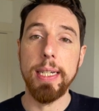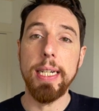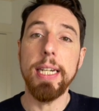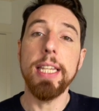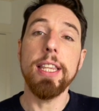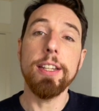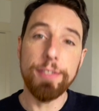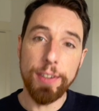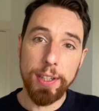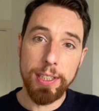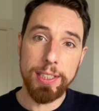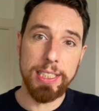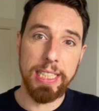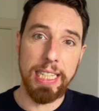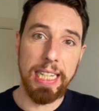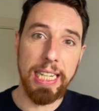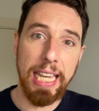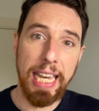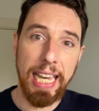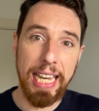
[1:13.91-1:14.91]
The first
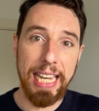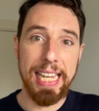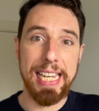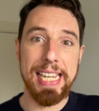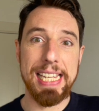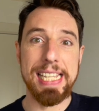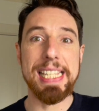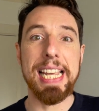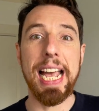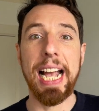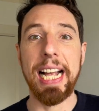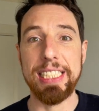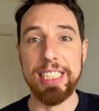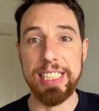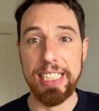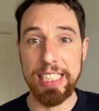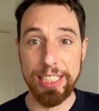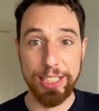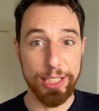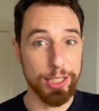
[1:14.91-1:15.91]
thing is
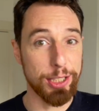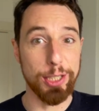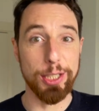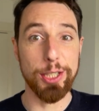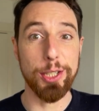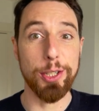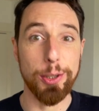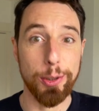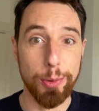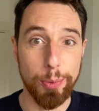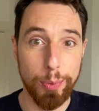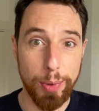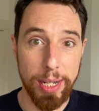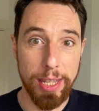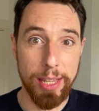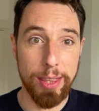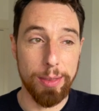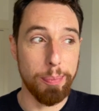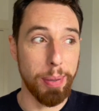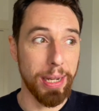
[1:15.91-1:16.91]
actually just to do
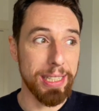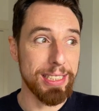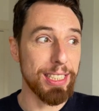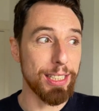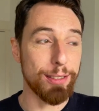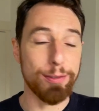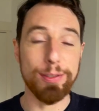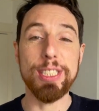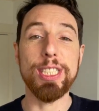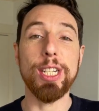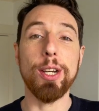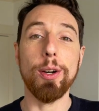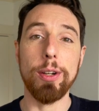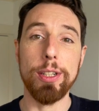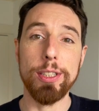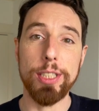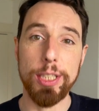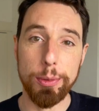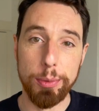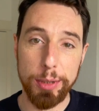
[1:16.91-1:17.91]
with basic physiology,